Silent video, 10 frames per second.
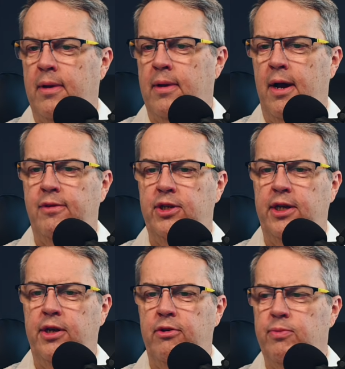Obviously,
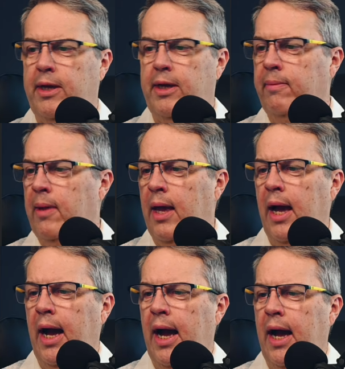it knows me.
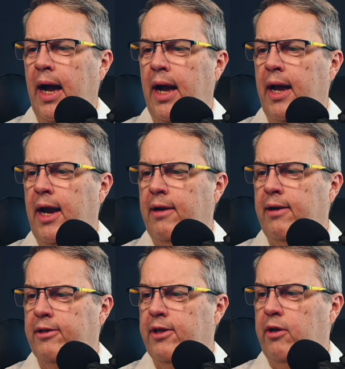And
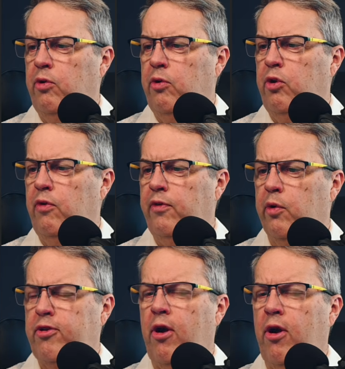it'll tell you who new
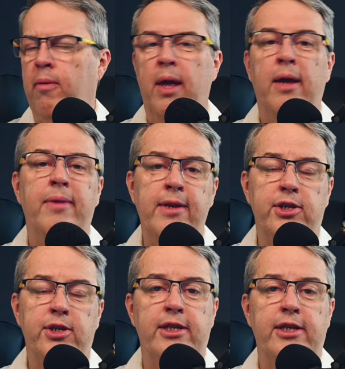viewers are. In
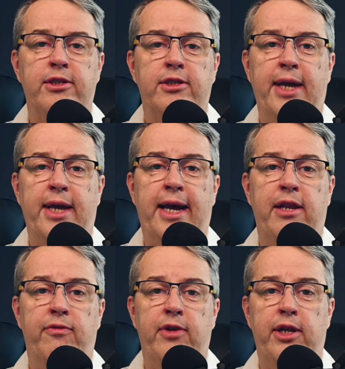this case, since I just
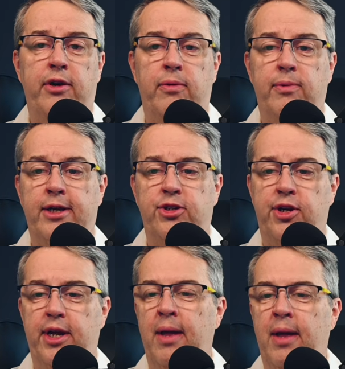added a video
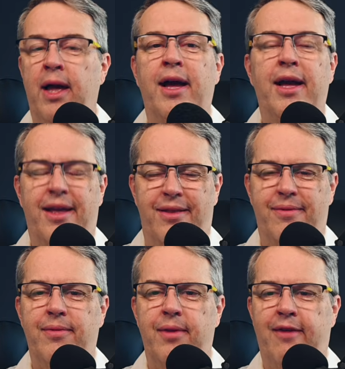yesterday,
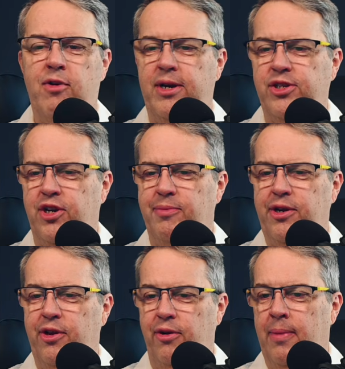everybody's going to be
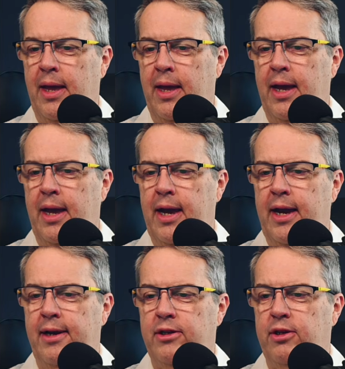new.
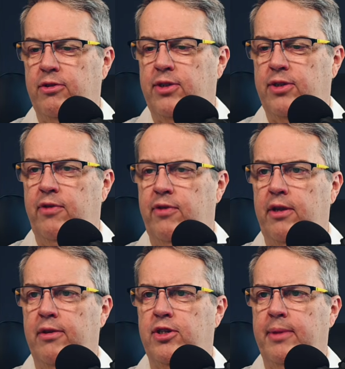and it shows that video
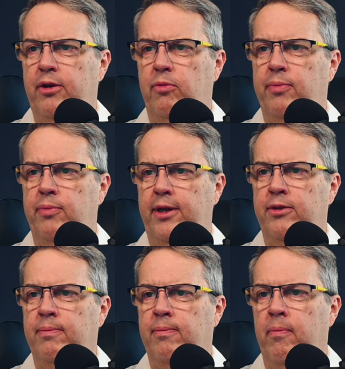that's on my homepage.
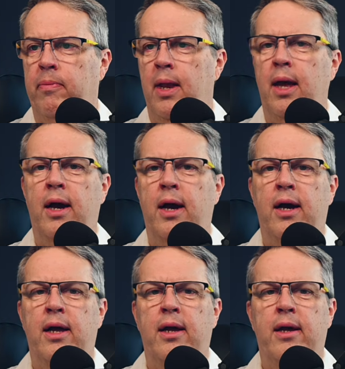
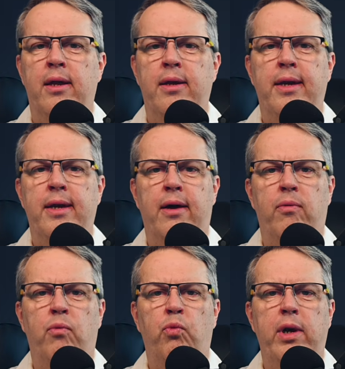Now,
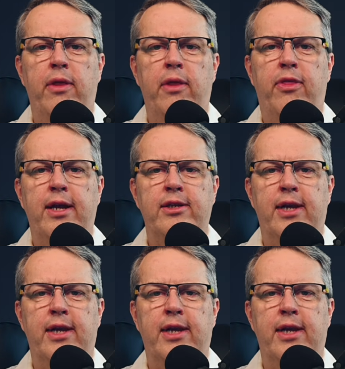one of the things that